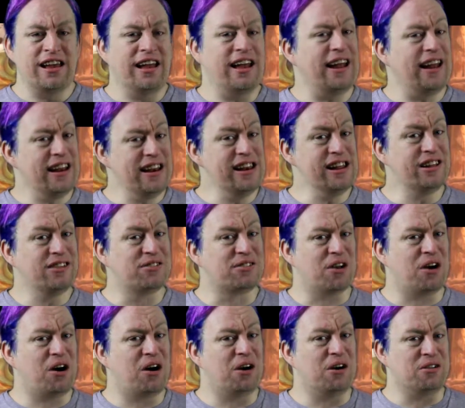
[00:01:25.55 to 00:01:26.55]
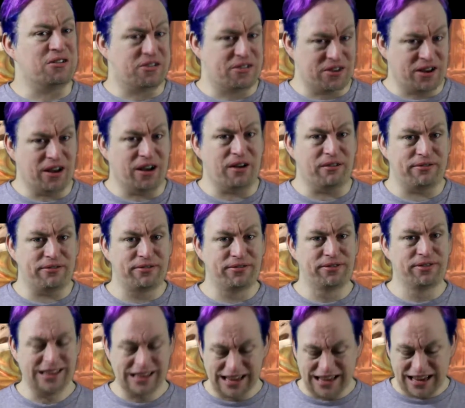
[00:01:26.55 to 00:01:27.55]
Endings are
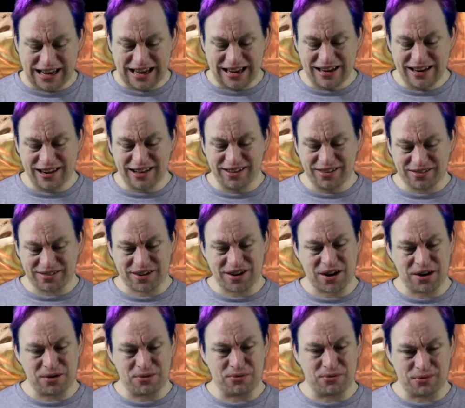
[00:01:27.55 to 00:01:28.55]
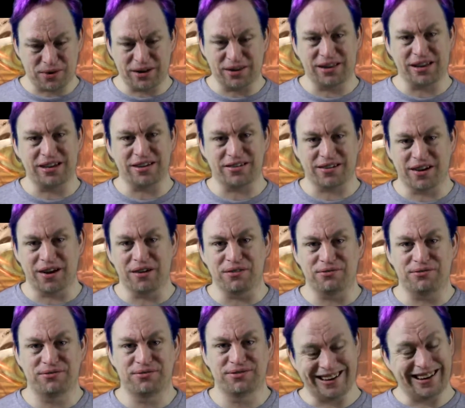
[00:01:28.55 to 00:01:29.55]
tough. Endings are really
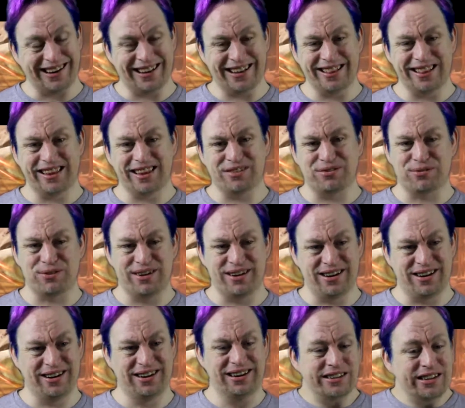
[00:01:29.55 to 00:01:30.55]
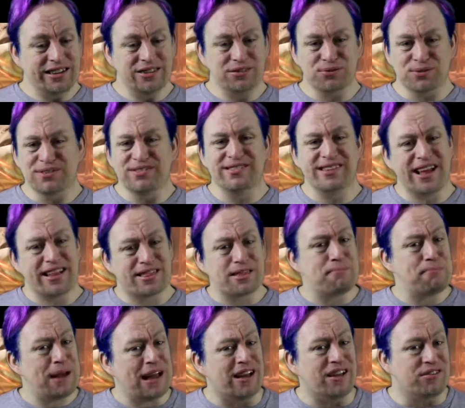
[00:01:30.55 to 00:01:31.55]
tough. And this one's not the
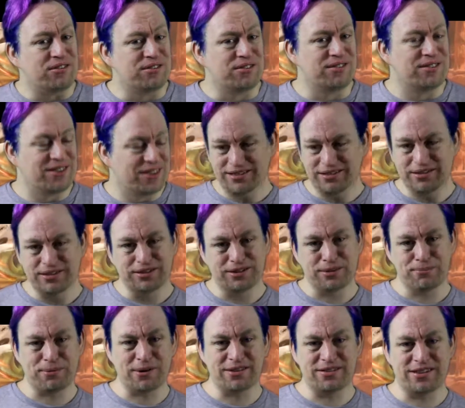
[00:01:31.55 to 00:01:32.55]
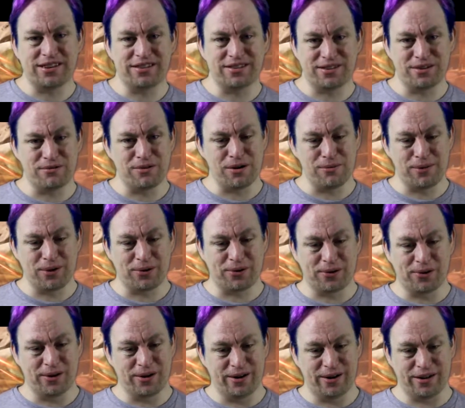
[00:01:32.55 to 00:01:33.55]
best. So Princess the
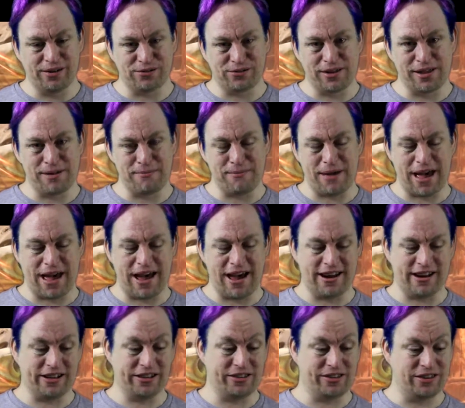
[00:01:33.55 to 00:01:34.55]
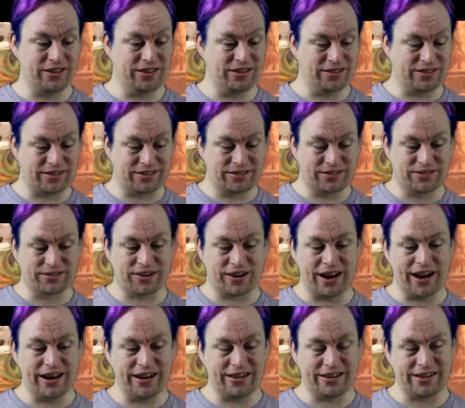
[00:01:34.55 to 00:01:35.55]
Robocorn is really mad, and she's
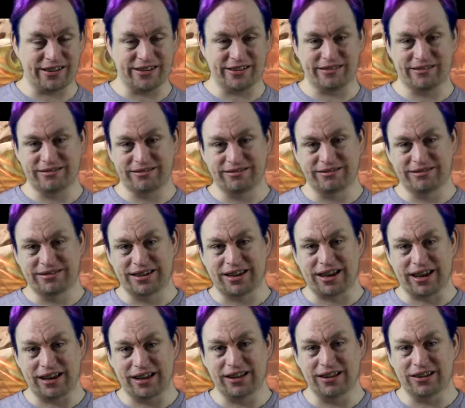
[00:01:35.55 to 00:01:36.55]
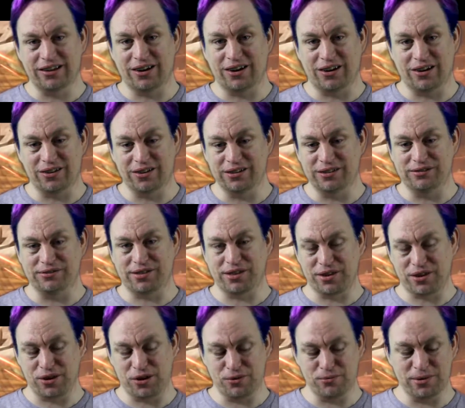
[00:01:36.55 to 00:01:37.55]
trying to kill all of the
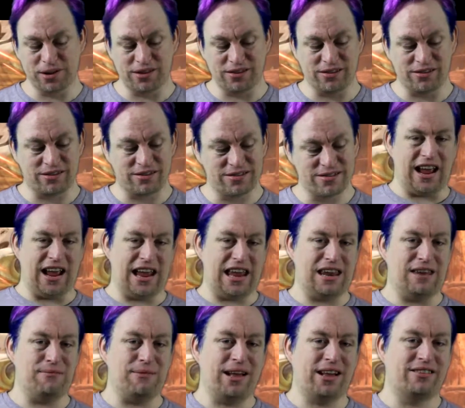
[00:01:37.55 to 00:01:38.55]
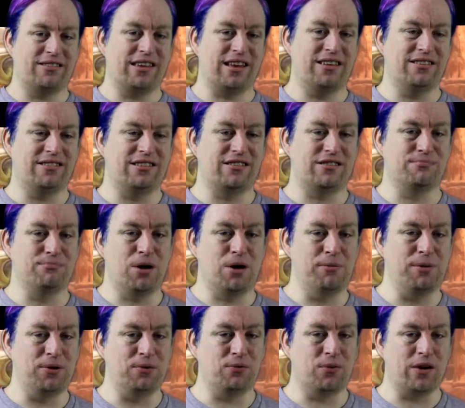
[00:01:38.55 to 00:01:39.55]
humans. And Max has this
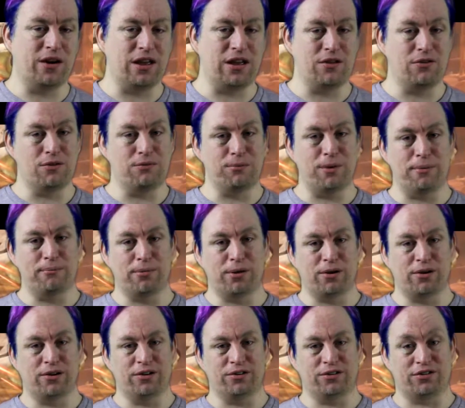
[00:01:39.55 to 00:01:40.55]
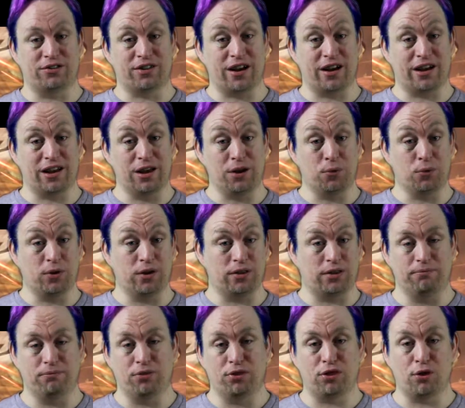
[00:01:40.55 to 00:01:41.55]
moment where he remembers talking
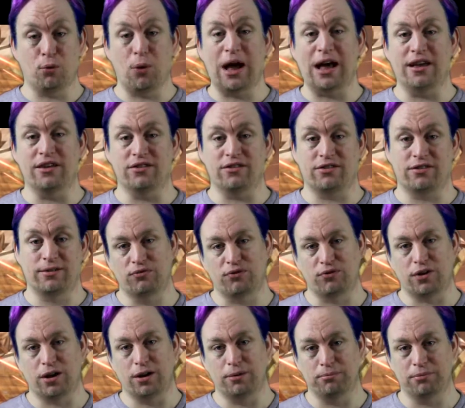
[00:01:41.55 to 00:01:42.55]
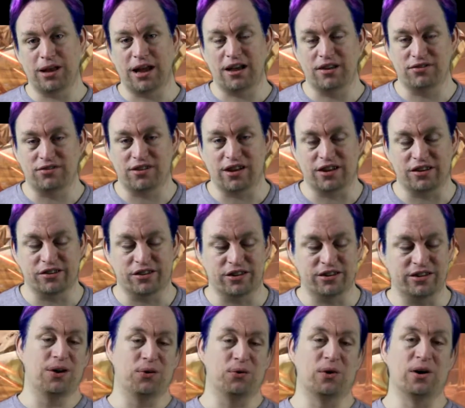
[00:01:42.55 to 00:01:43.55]
with the Wes from last
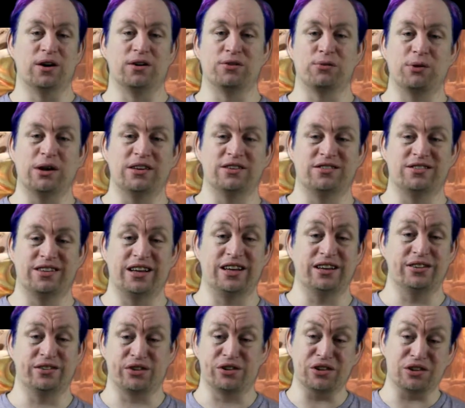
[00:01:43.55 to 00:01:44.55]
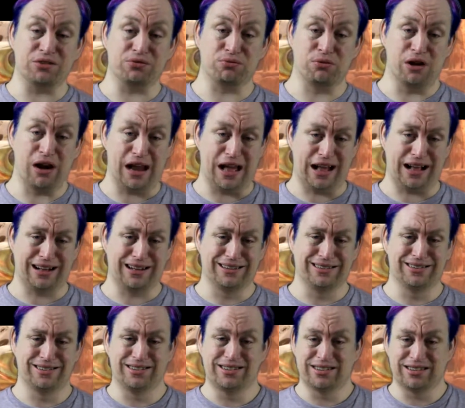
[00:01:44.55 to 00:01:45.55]
section, where the Wes says, "Just
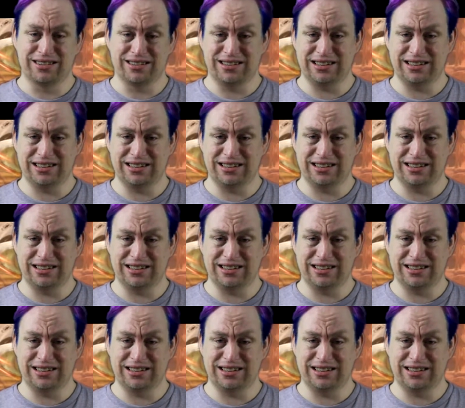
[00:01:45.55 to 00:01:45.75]
relax